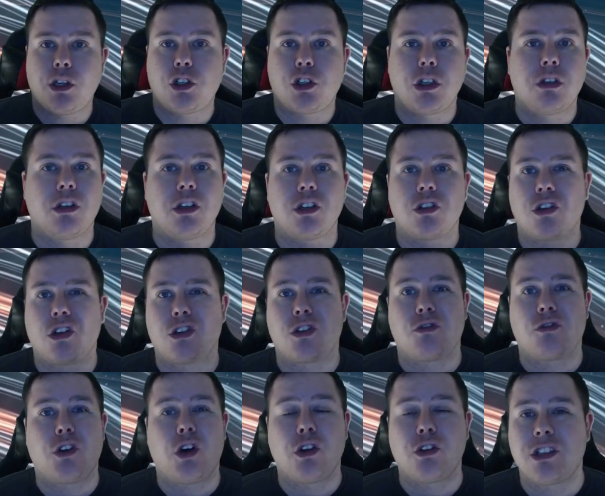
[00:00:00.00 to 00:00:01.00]
edition. There's
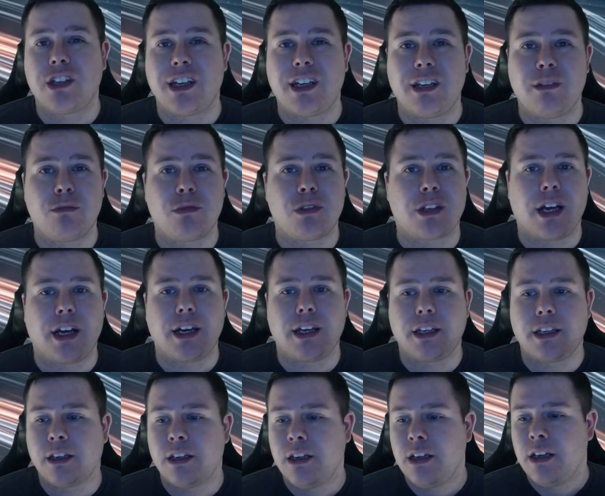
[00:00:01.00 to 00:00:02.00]
lots of COD teams
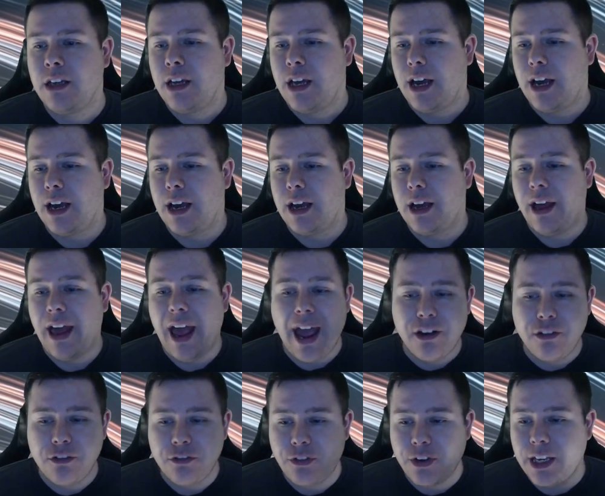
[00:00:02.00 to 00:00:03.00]
like
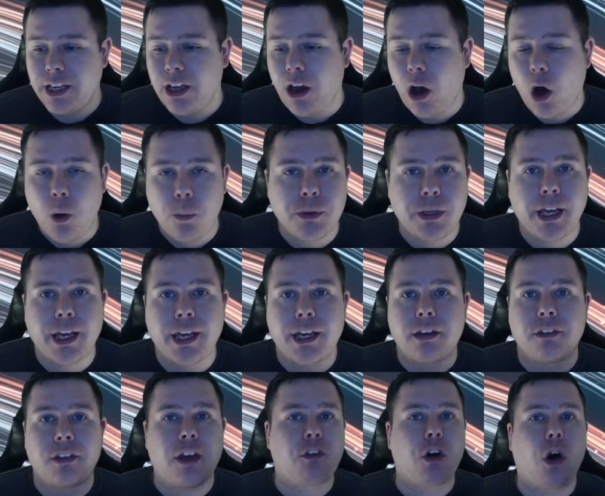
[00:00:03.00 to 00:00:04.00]
Envy,
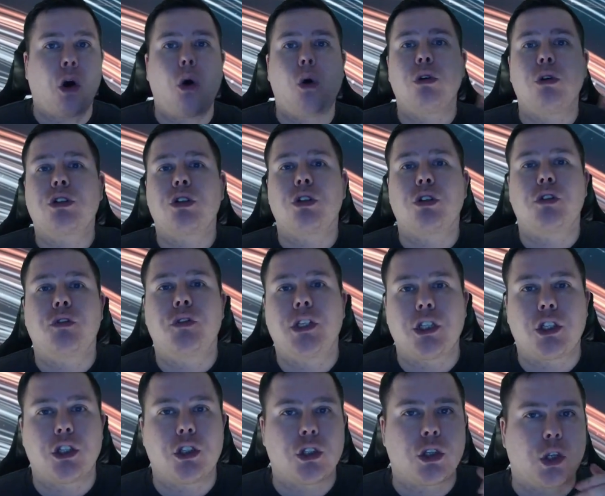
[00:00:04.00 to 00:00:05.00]
Optic. They've got all sorts of
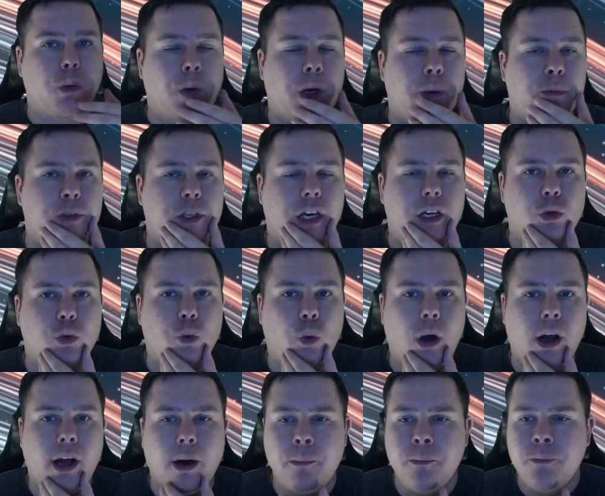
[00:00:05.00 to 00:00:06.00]
editions on the website as
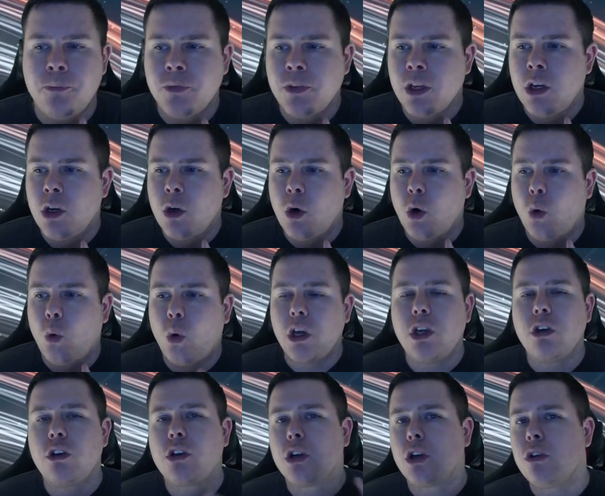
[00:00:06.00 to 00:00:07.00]
well. Or
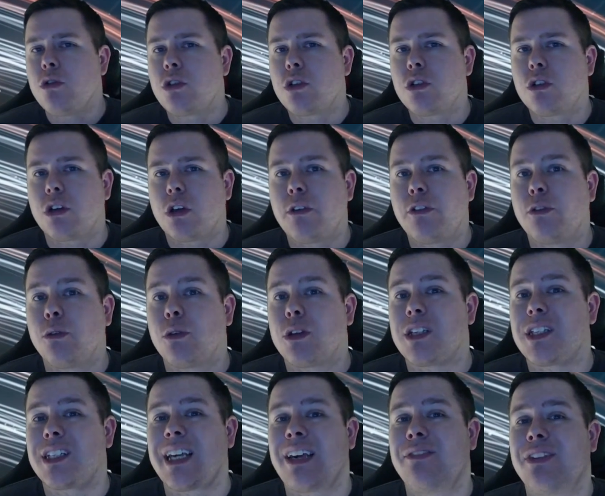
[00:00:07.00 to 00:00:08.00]
what you can also do, if you
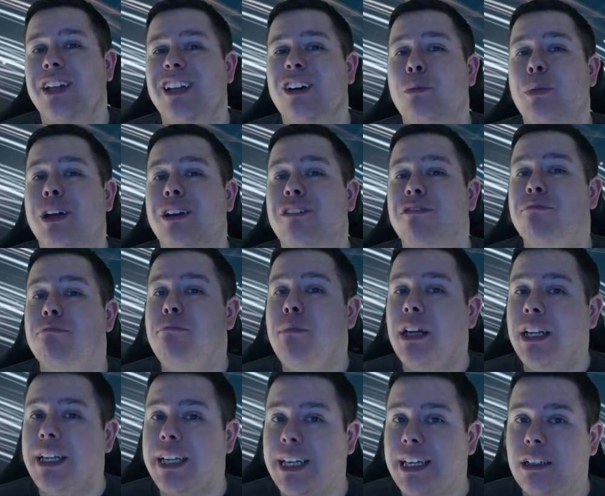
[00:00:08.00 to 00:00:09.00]
want to save a little bit of
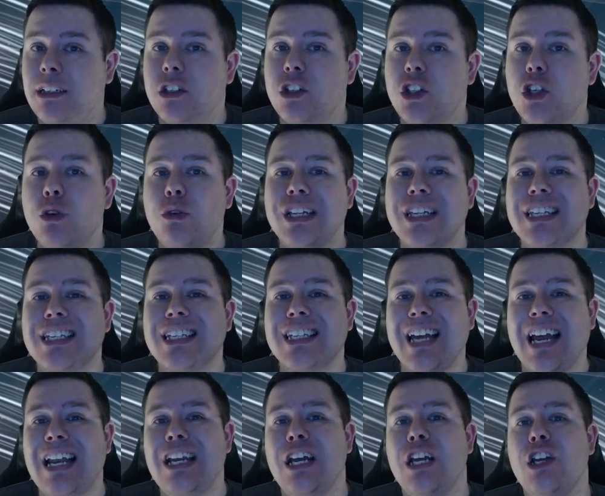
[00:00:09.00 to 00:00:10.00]
money, you can
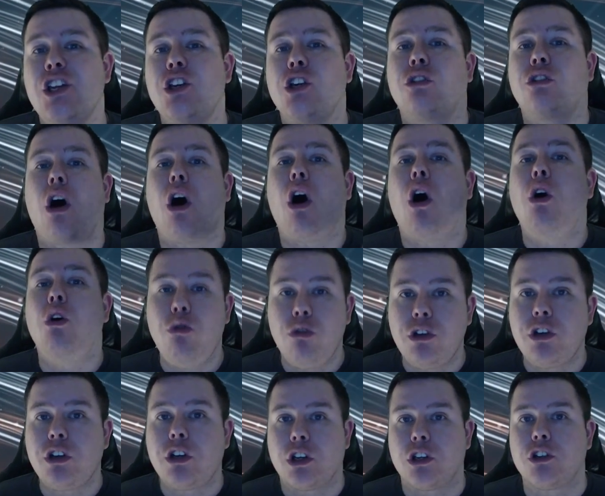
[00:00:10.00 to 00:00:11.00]
send in your
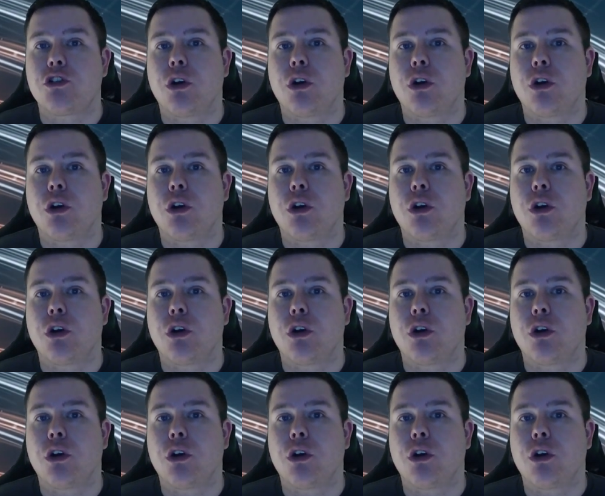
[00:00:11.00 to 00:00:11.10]
own